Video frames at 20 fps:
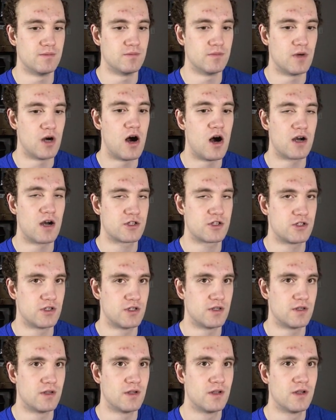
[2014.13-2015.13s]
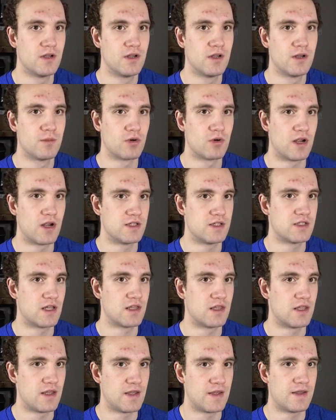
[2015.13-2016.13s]
auction price
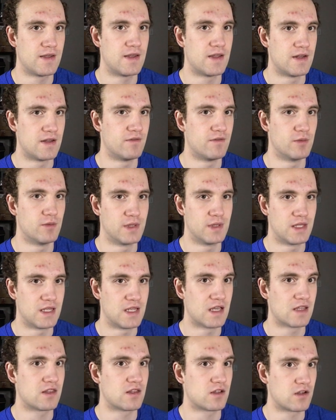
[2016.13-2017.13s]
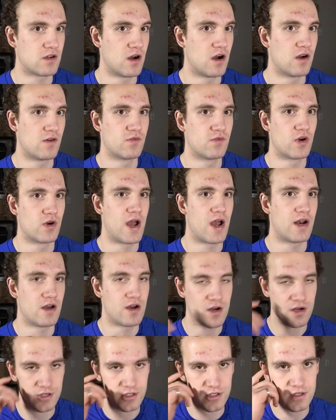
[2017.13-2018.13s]
that they inevitably get the car for at
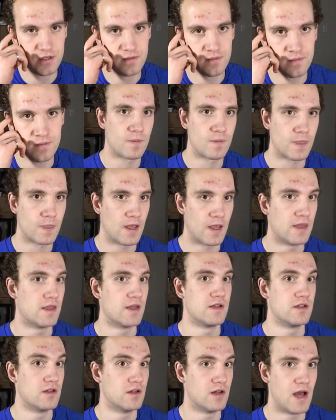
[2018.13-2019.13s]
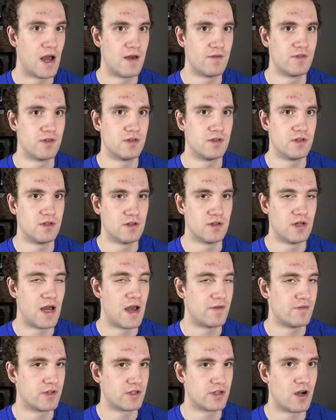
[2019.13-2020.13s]
auction, and then you'll have
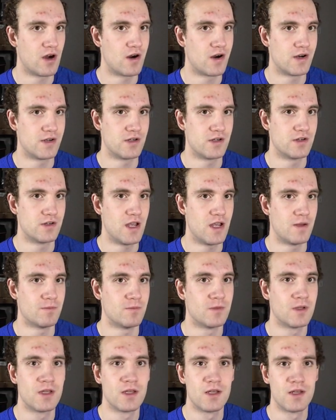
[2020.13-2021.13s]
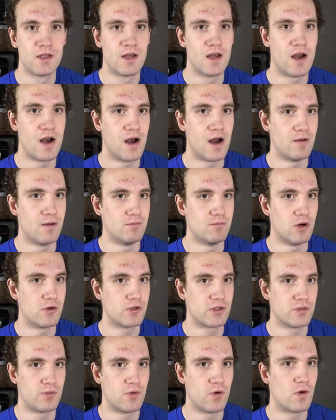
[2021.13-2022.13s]
the car in your name.
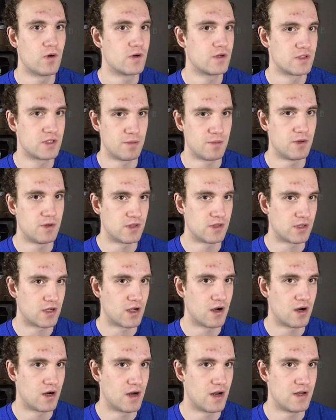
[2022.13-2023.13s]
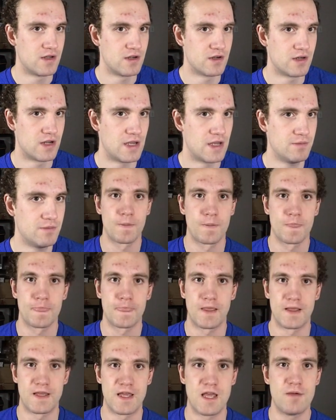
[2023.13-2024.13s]
Most importers, they put the car in your name.
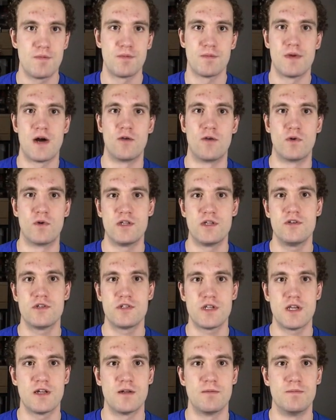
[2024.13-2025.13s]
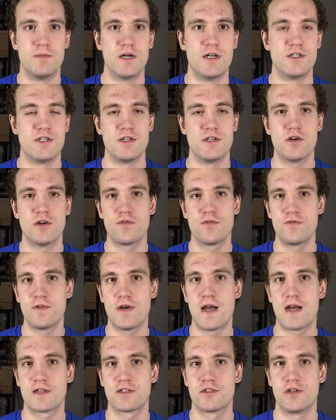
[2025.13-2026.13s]
And keep in mind, when you set a budget, you're
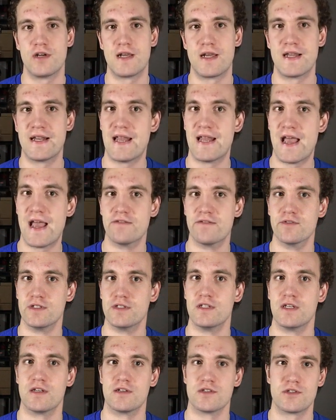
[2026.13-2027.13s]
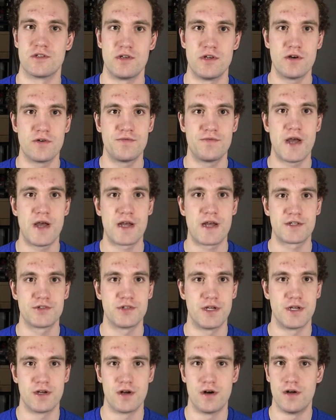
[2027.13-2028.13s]
factoring in everything. So you're
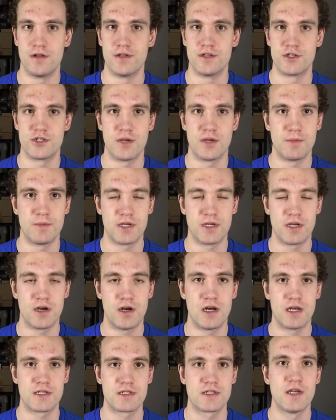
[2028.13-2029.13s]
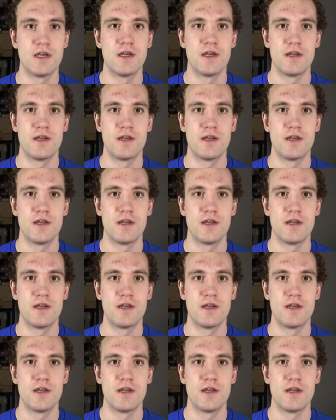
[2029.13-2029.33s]
factoring all the shipping costs,